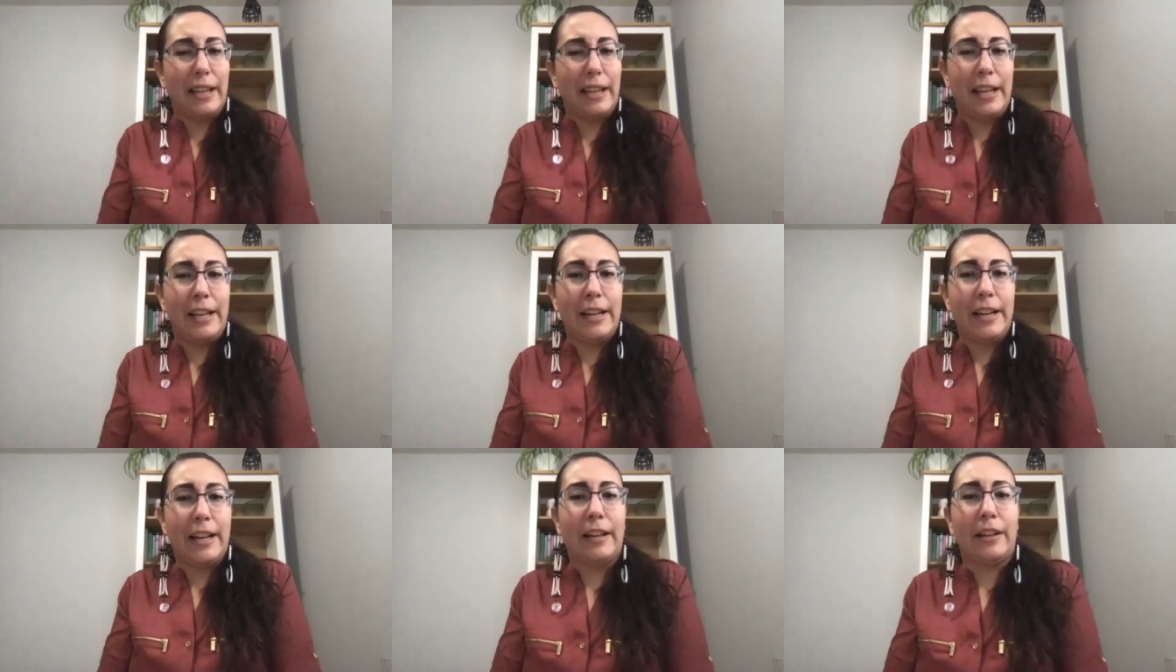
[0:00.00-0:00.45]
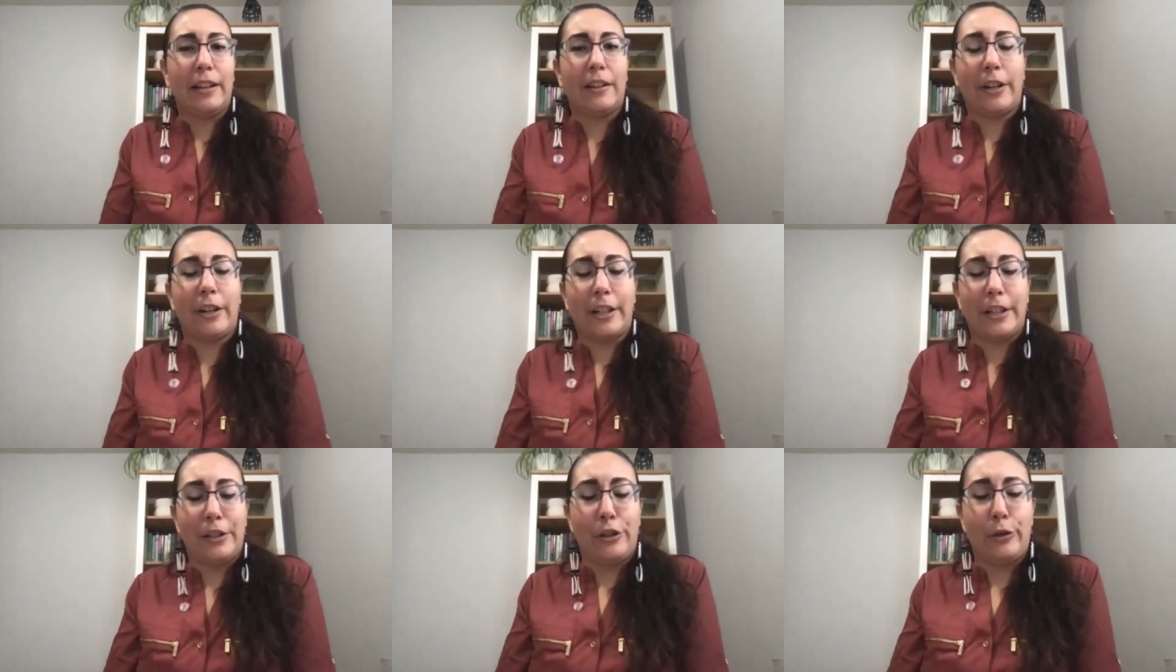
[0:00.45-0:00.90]
eating
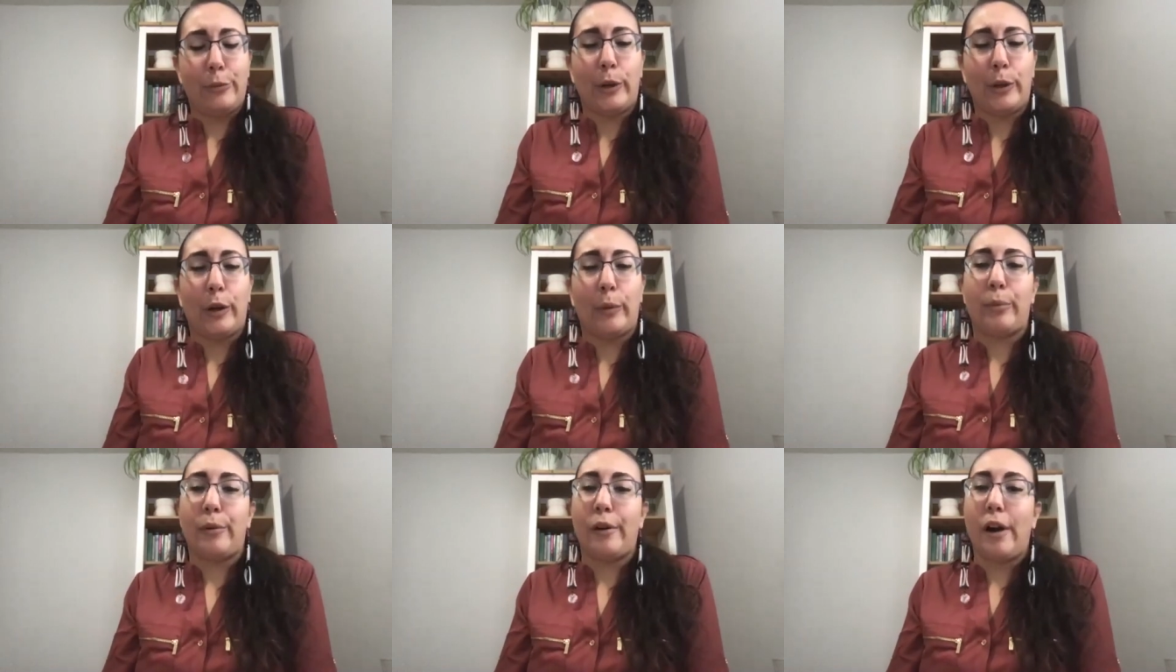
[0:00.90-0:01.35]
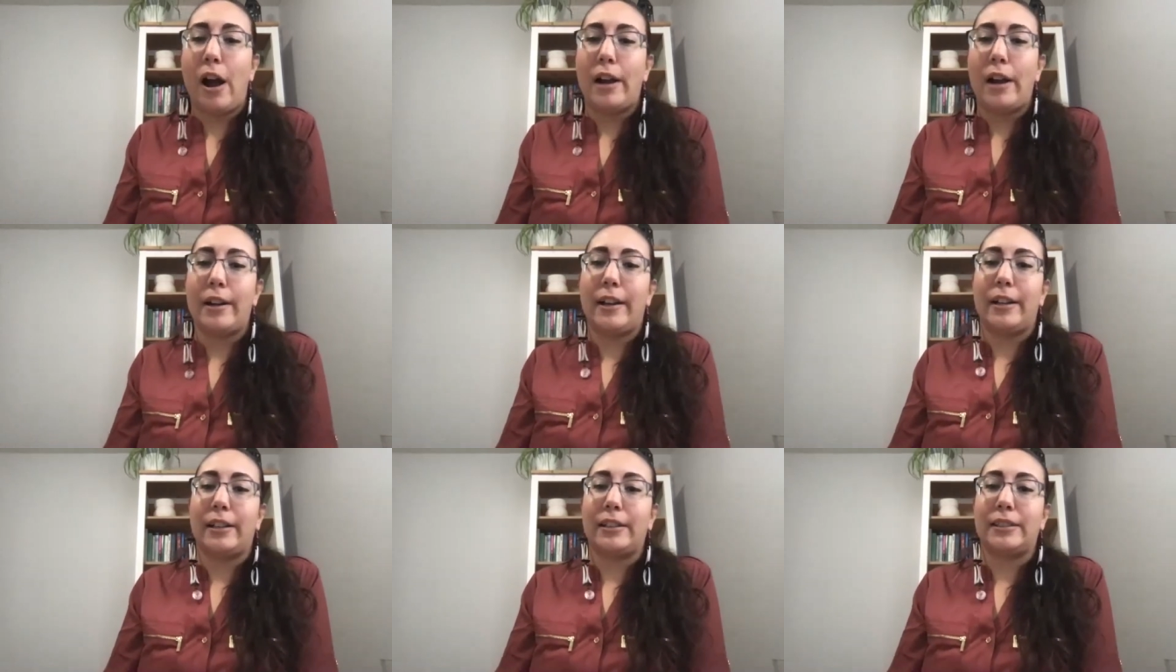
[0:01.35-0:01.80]
or consuming a
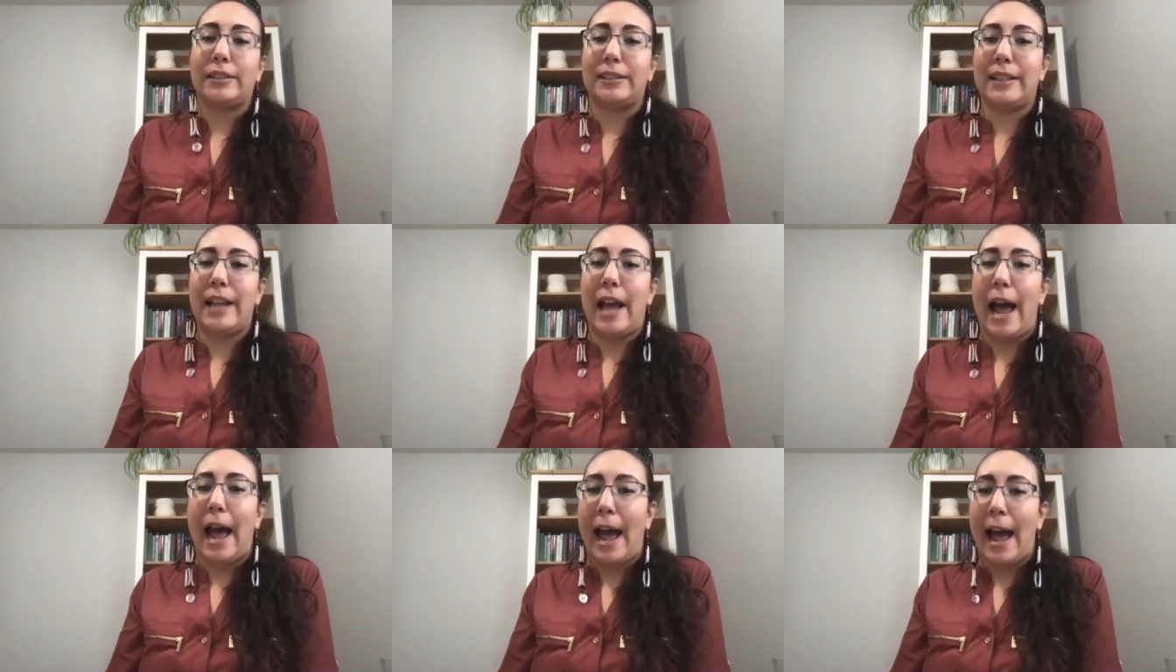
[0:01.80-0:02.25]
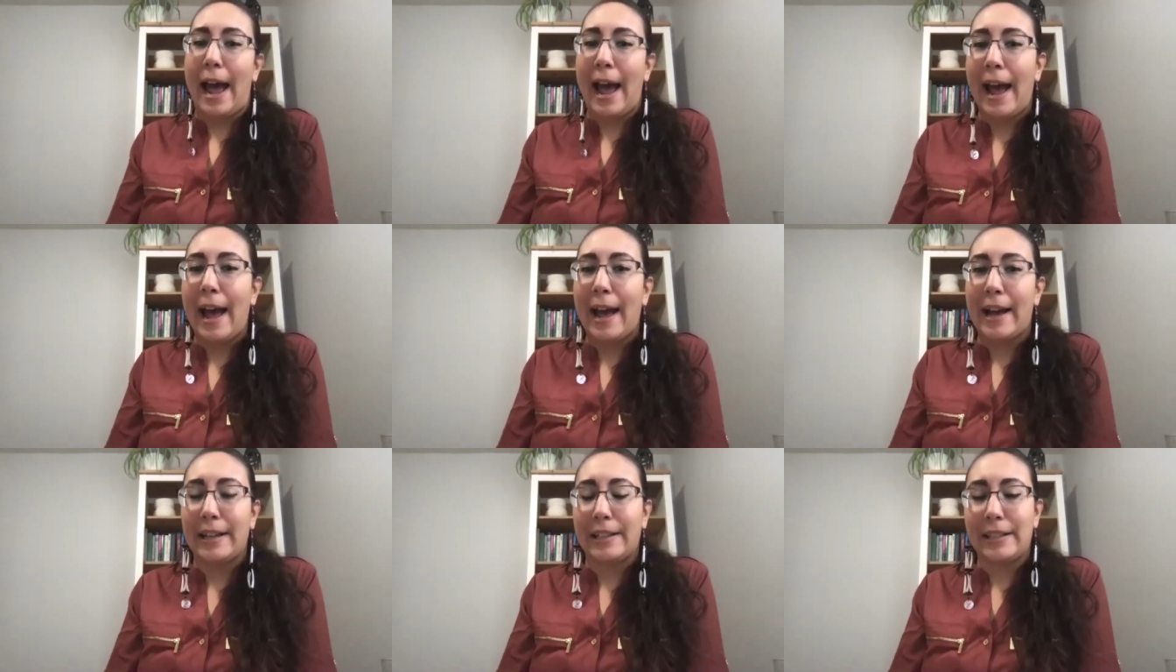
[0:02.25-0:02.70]
product that
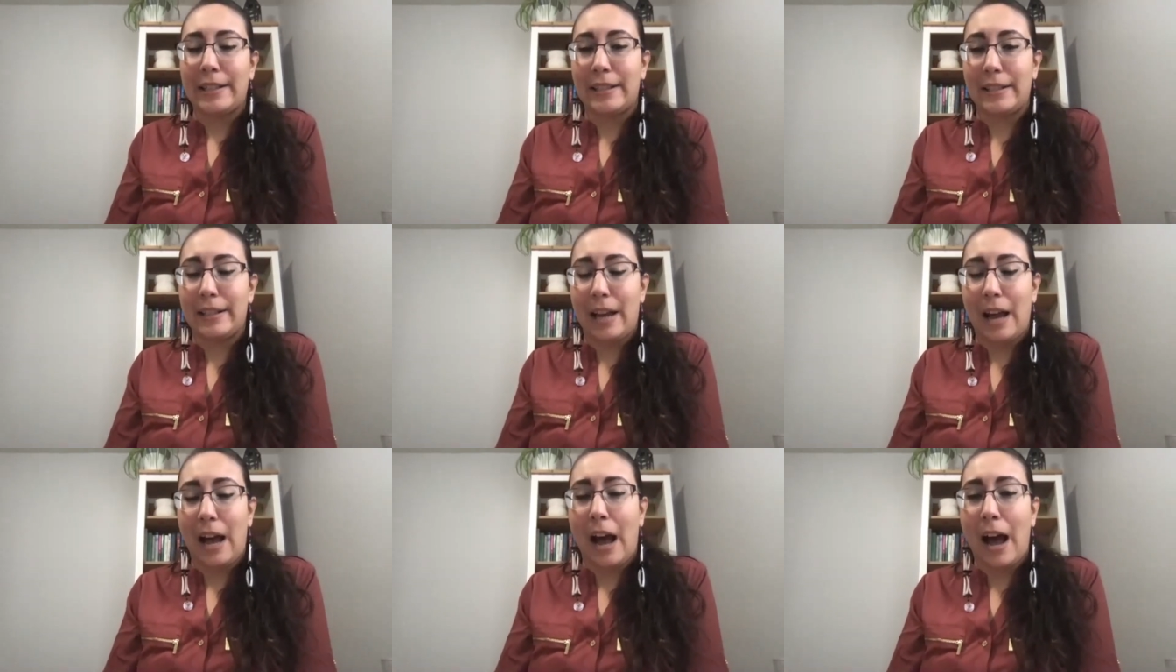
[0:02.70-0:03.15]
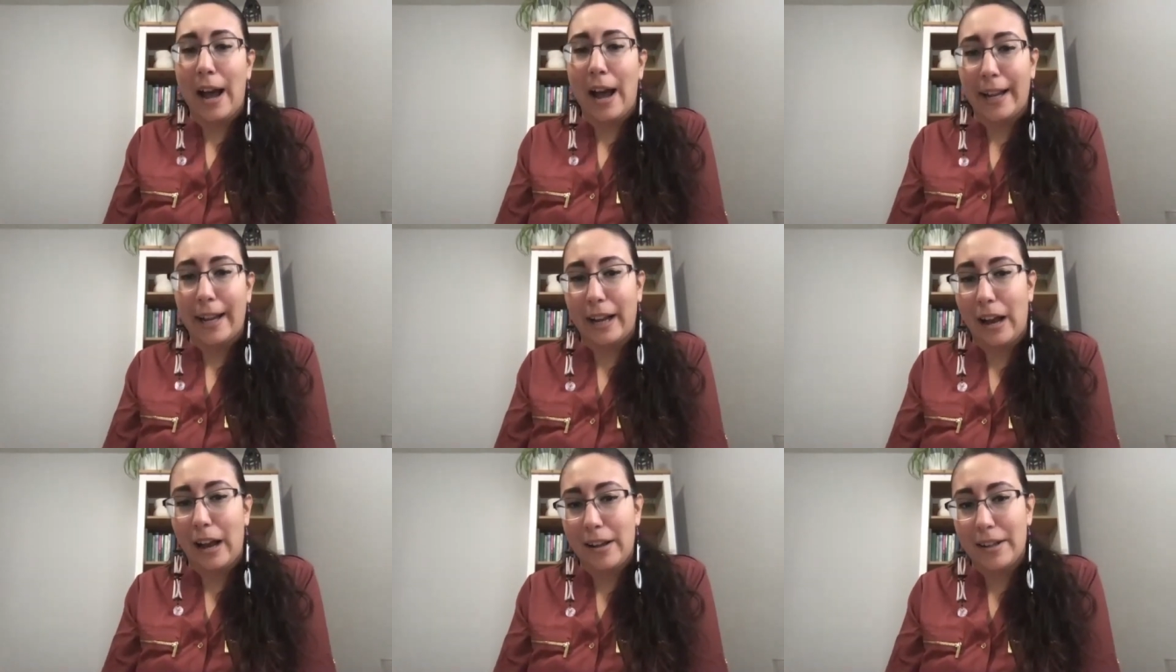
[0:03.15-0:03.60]
has a
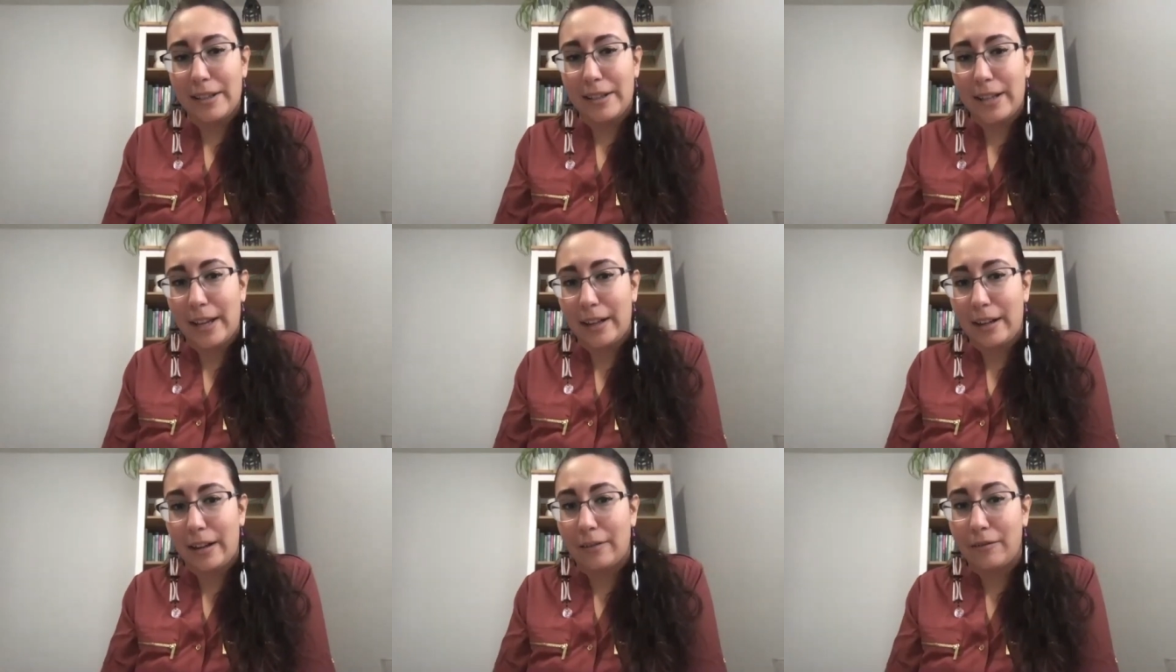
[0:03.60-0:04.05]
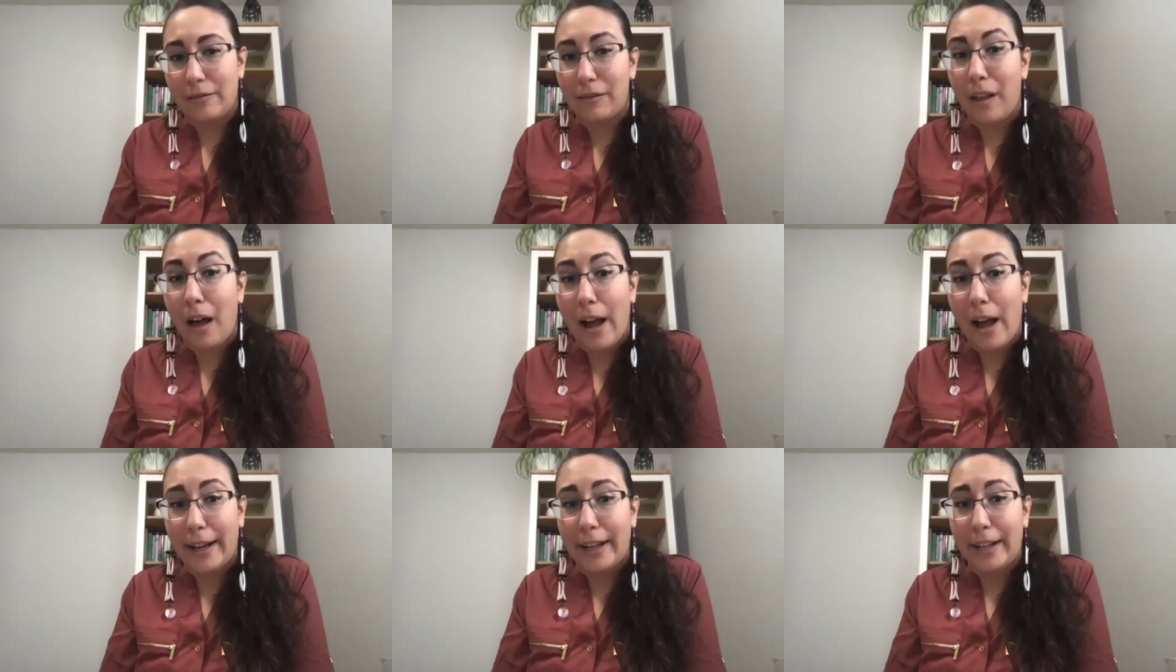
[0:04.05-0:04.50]
high content of
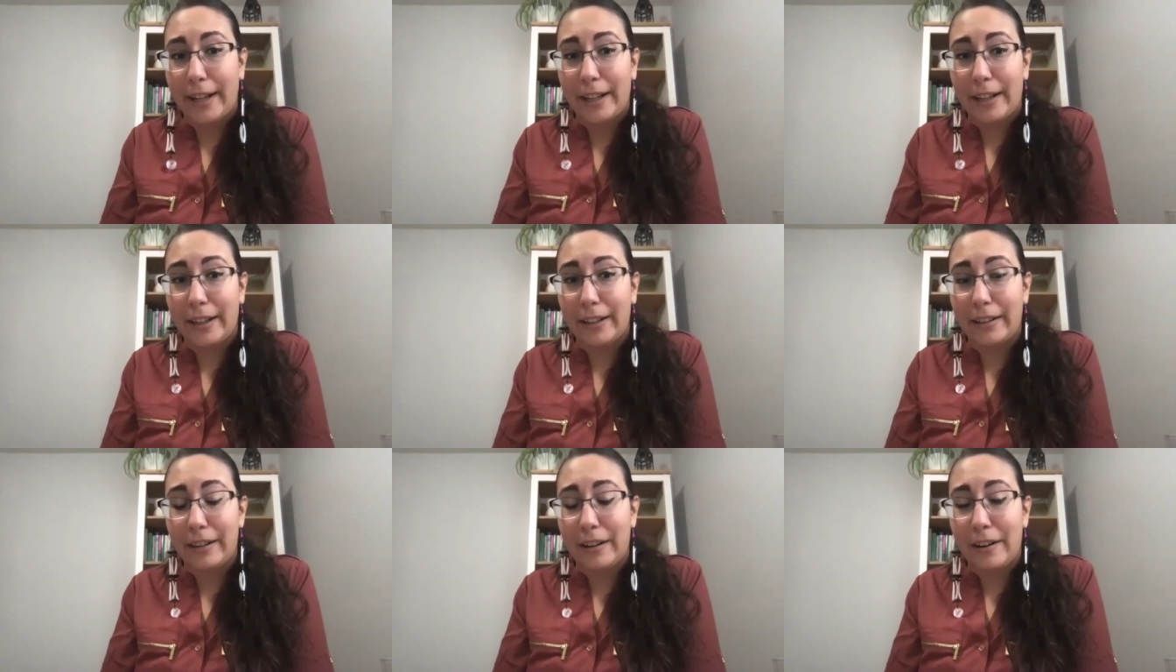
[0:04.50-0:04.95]
lye in it.